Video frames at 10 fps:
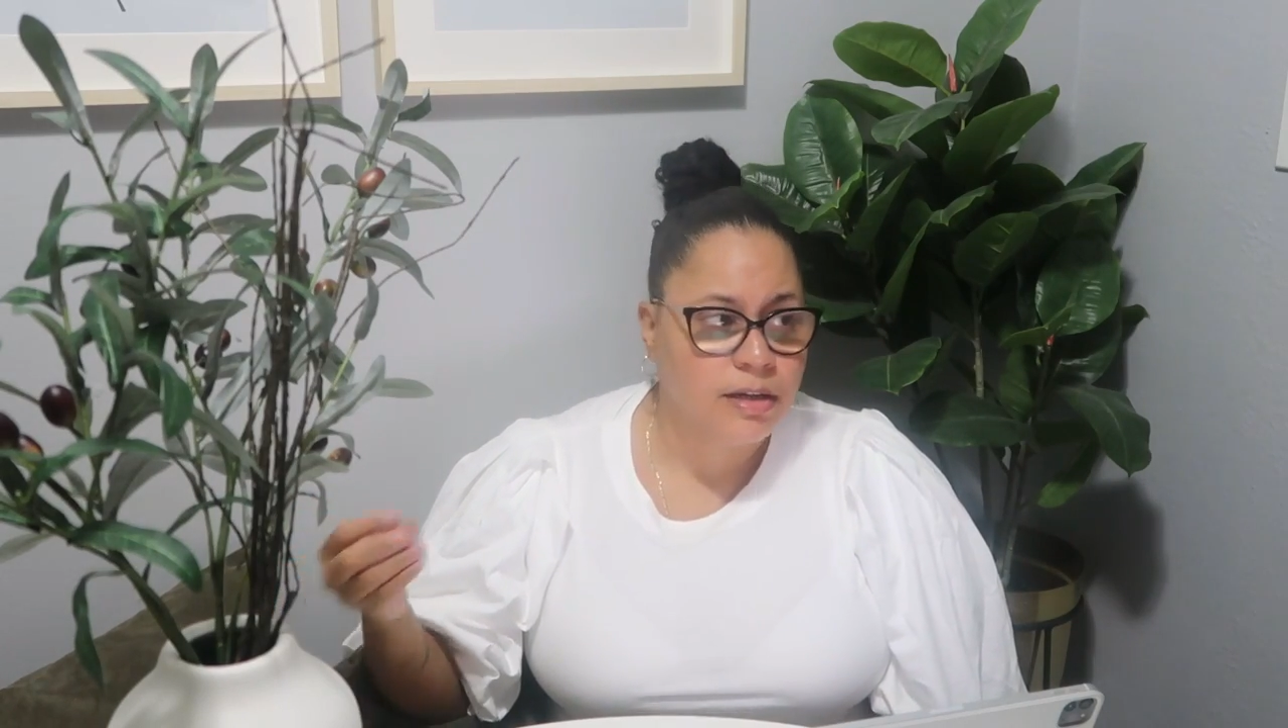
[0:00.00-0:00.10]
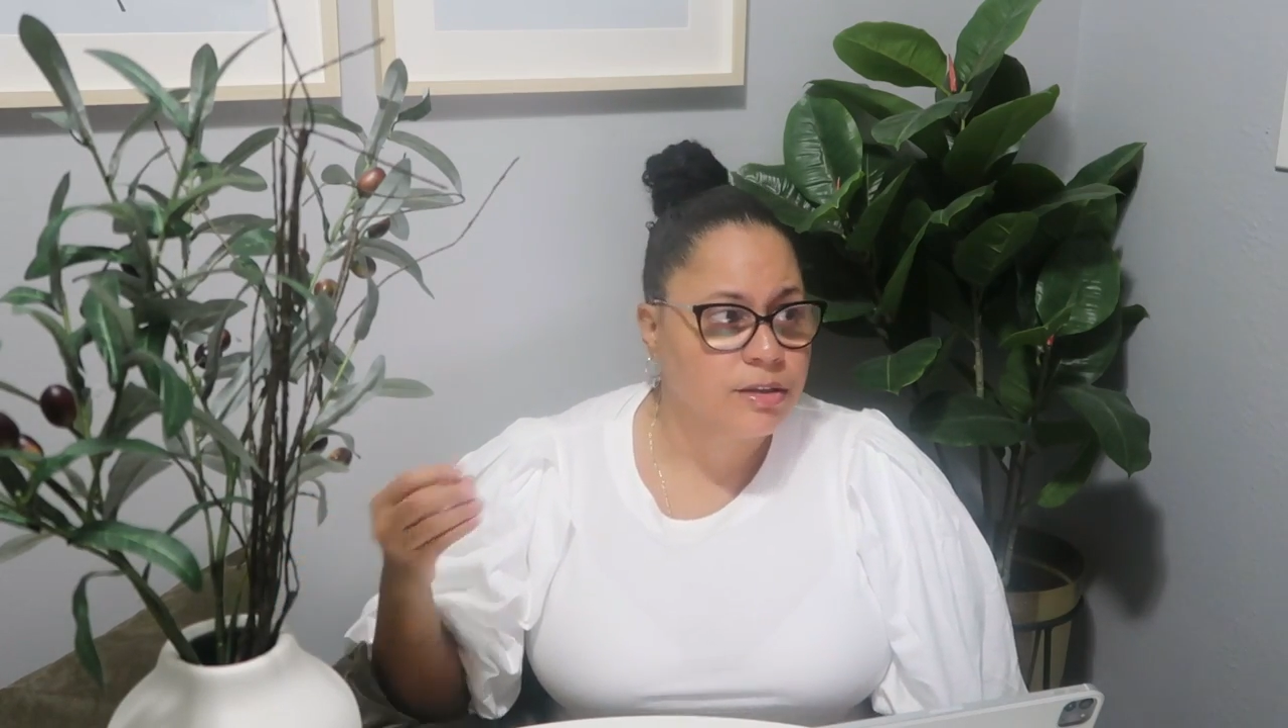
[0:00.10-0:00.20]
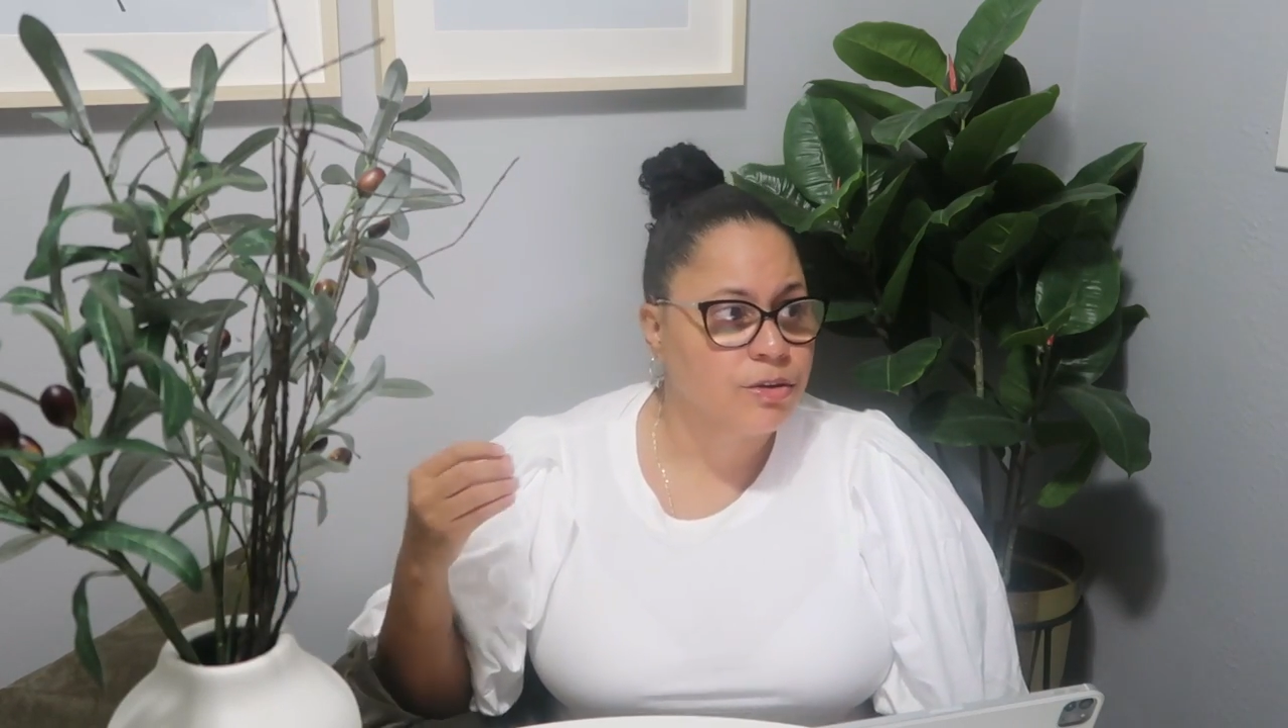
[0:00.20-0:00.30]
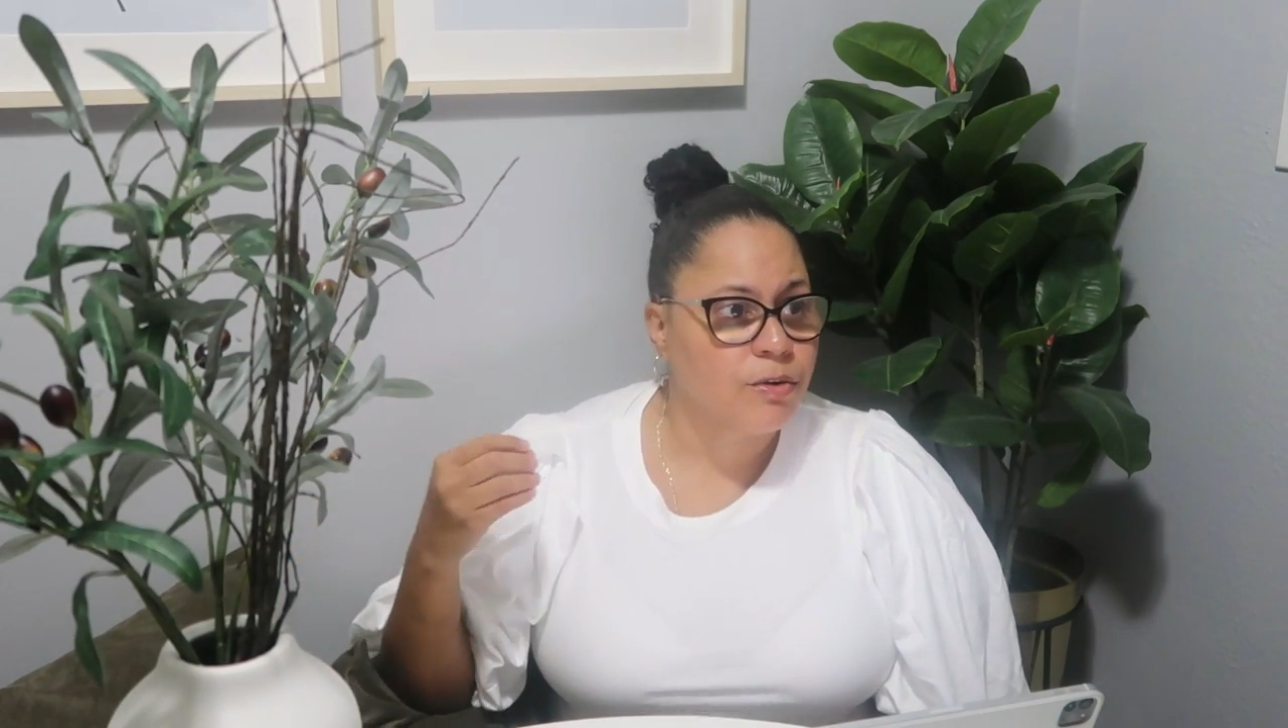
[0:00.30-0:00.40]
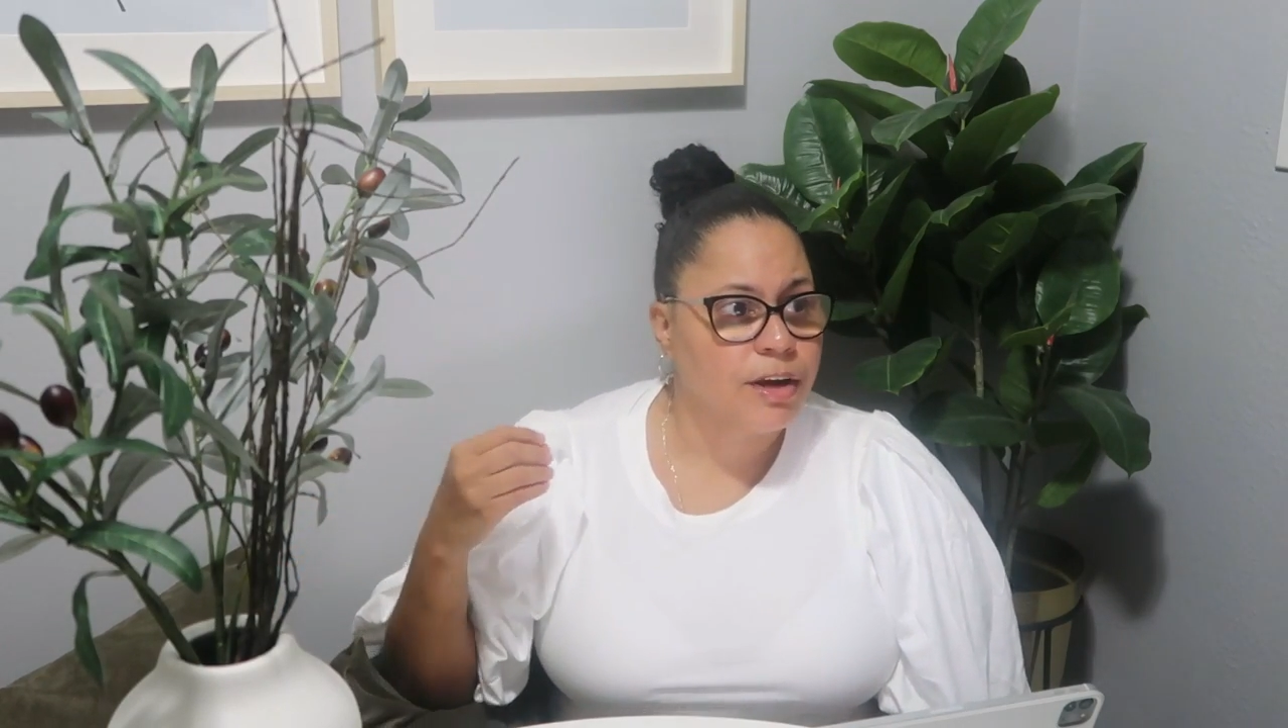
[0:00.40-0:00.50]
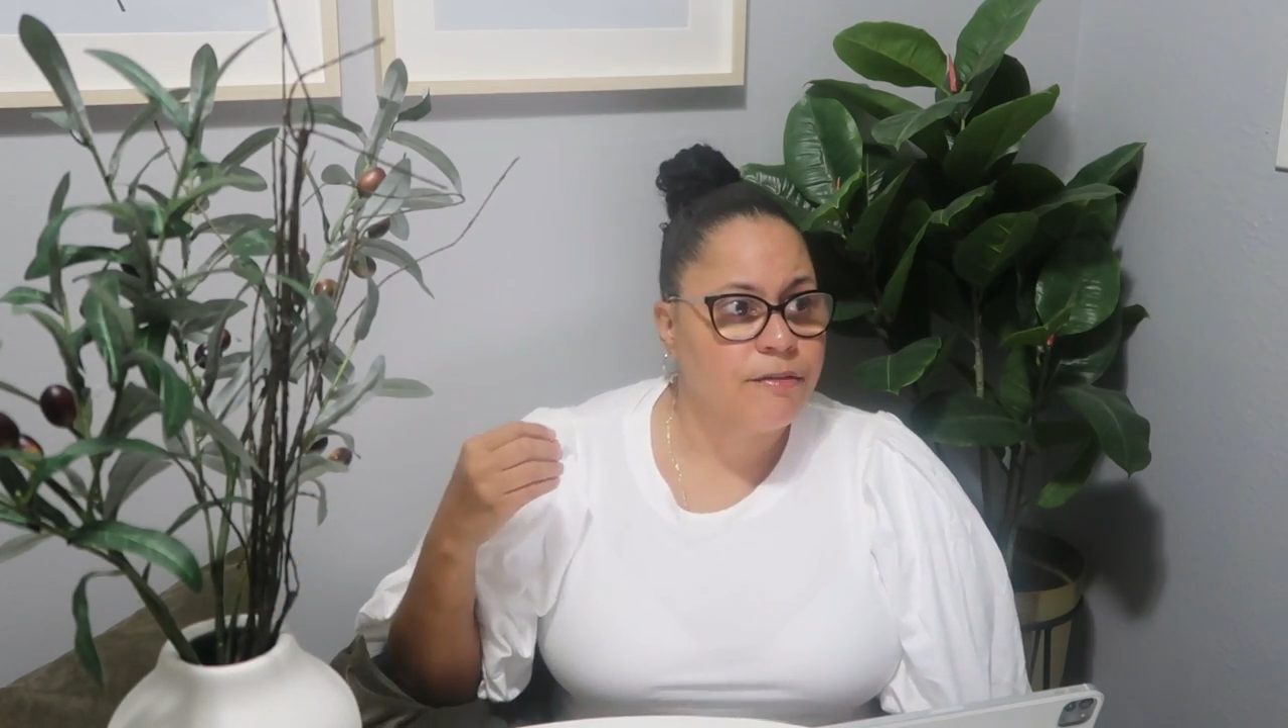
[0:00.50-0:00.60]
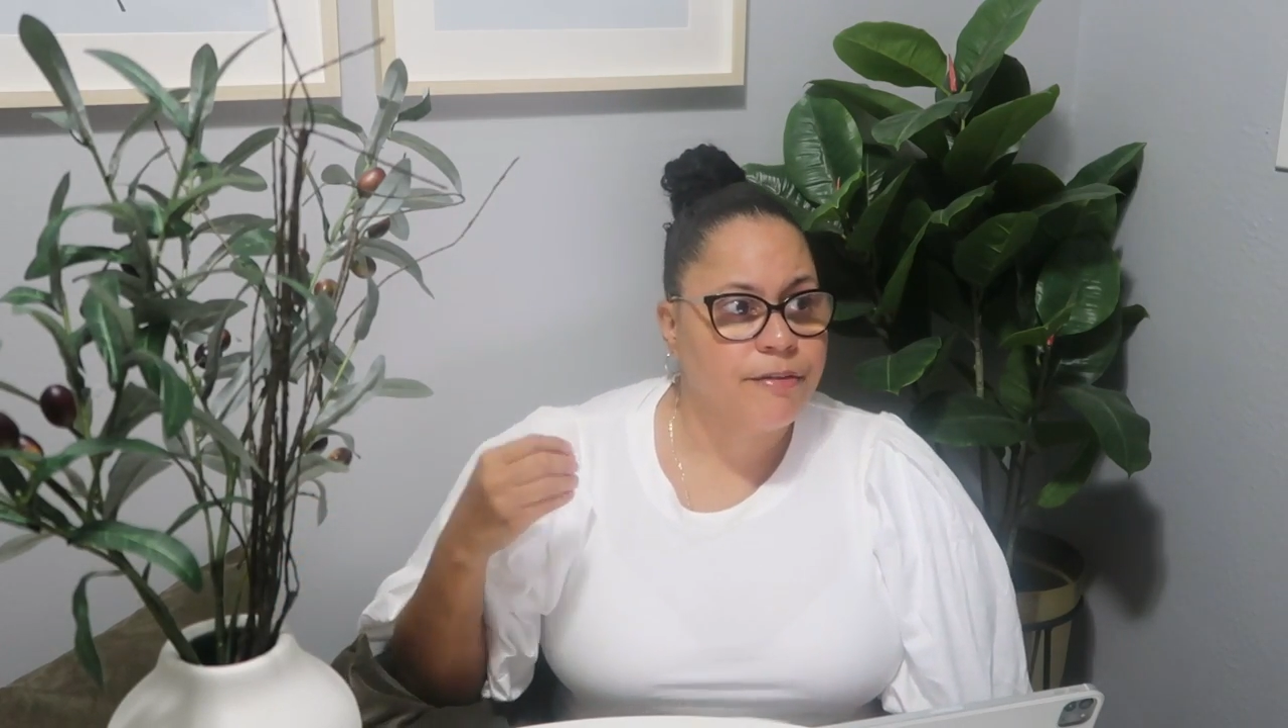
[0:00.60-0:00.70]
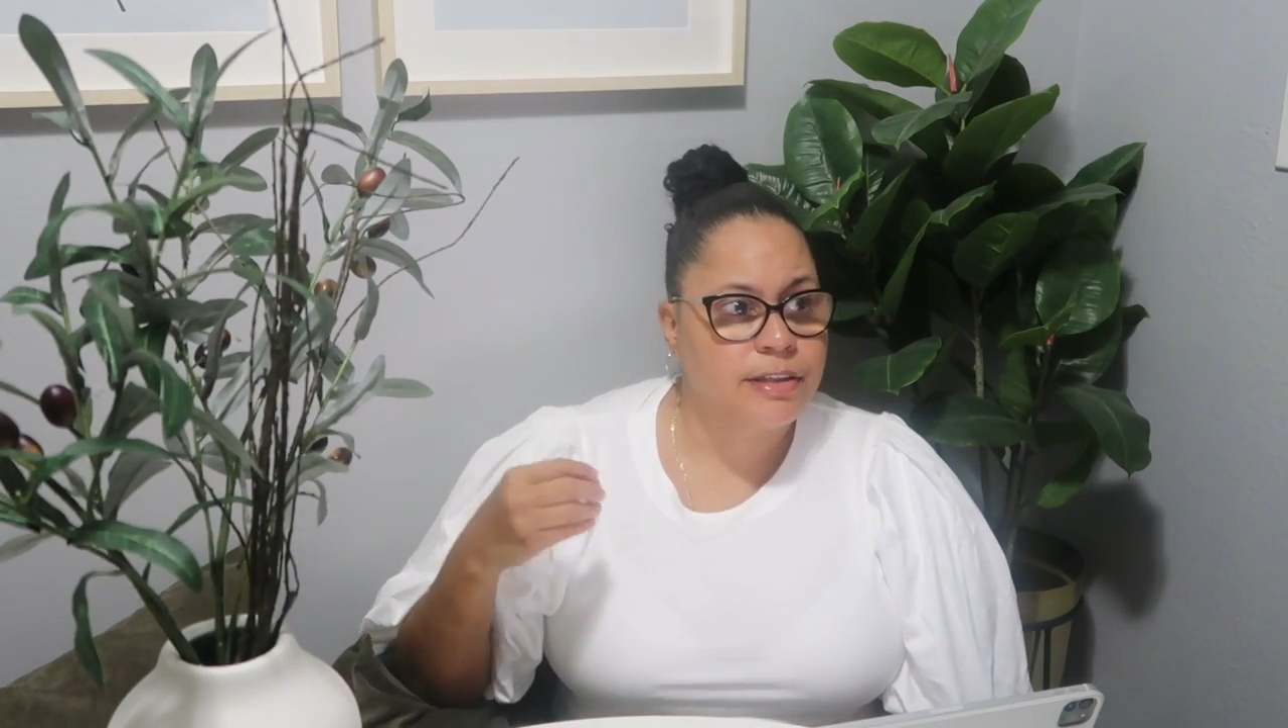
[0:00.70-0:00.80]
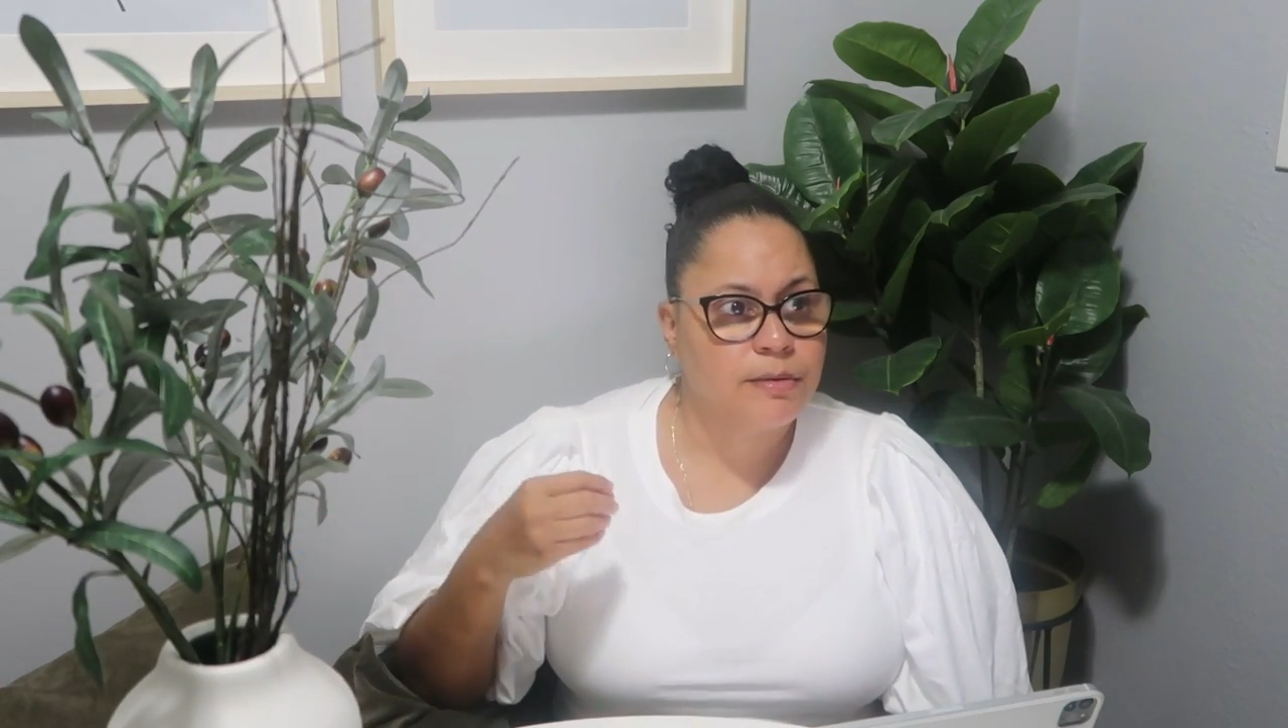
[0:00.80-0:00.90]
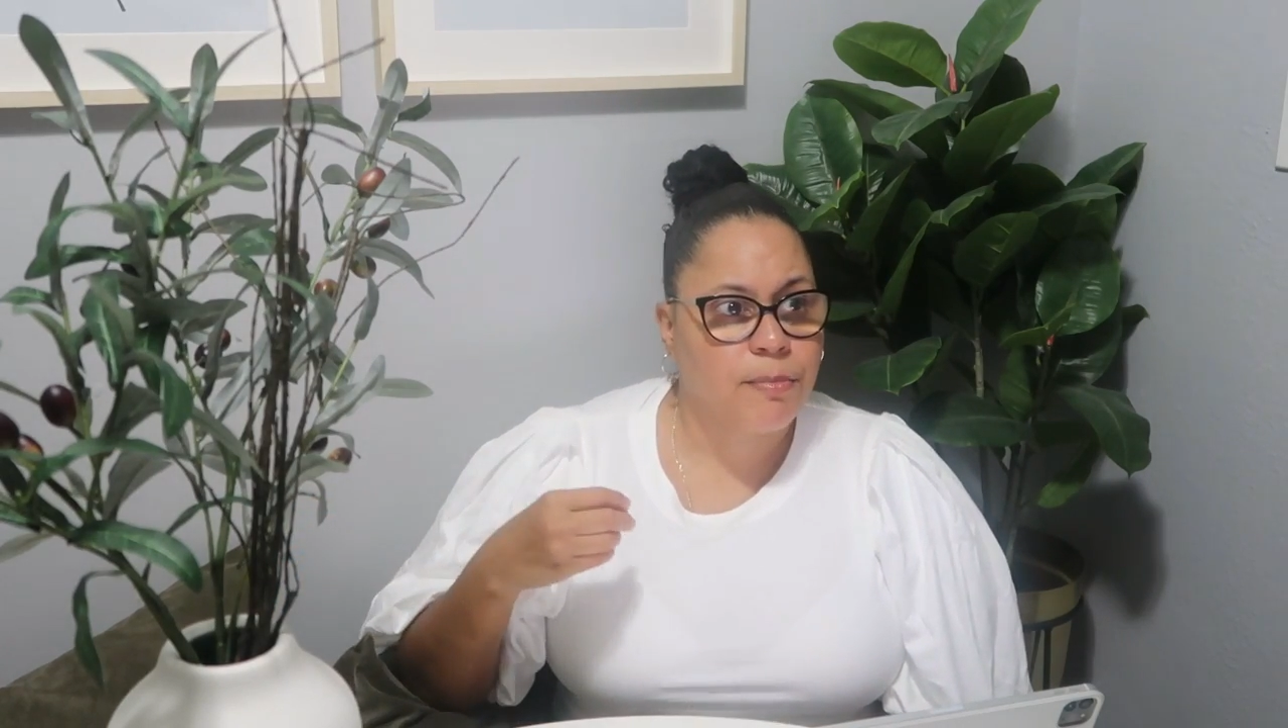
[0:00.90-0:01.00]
So if it's a